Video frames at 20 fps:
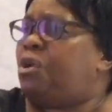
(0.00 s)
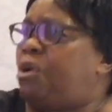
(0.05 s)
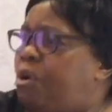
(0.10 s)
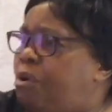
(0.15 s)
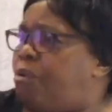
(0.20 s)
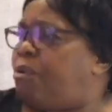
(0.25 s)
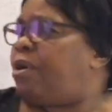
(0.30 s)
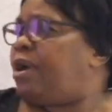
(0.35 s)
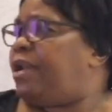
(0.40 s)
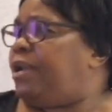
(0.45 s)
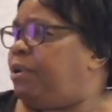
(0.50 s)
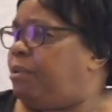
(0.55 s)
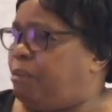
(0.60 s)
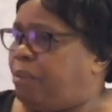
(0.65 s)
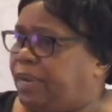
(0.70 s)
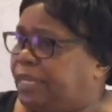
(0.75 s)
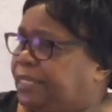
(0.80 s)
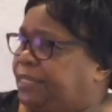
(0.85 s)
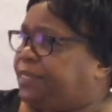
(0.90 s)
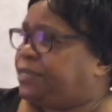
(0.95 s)
no one
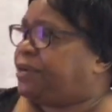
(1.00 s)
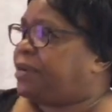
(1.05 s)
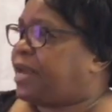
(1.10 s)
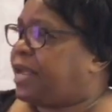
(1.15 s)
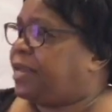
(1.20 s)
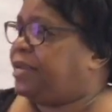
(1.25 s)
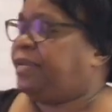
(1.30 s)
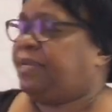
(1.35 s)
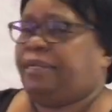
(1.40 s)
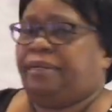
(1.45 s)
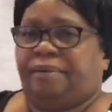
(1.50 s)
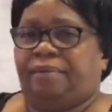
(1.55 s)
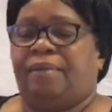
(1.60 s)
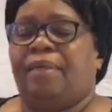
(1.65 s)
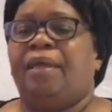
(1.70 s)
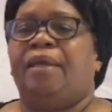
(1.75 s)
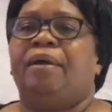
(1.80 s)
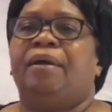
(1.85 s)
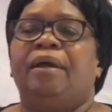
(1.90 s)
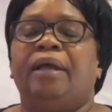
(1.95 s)
was ready.
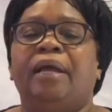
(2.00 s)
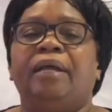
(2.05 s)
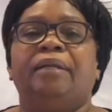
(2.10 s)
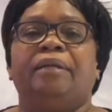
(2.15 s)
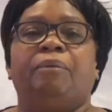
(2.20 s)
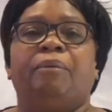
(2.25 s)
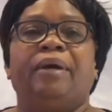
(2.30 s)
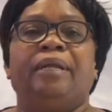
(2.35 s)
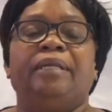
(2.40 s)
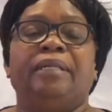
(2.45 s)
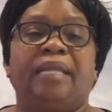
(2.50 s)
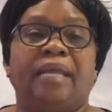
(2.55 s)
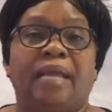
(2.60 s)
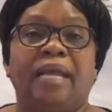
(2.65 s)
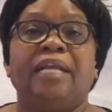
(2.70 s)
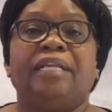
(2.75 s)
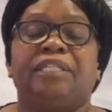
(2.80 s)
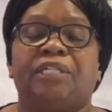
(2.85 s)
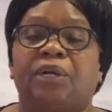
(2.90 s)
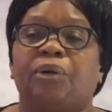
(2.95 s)
And when the
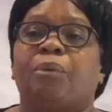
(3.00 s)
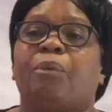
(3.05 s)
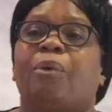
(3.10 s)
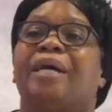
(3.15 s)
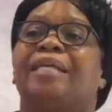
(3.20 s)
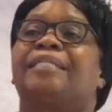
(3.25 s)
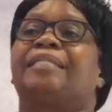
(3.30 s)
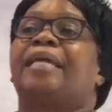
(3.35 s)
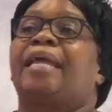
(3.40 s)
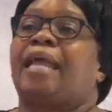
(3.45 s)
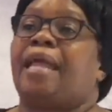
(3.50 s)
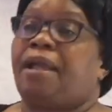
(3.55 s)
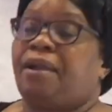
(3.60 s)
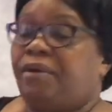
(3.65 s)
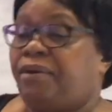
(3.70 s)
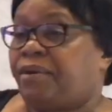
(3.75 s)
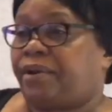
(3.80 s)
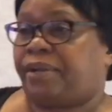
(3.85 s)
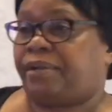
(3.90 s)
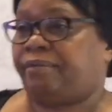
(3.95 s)
angel was
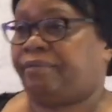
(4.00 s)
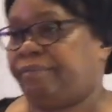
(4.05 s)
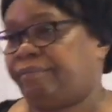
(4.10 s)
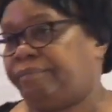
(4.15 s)
angry,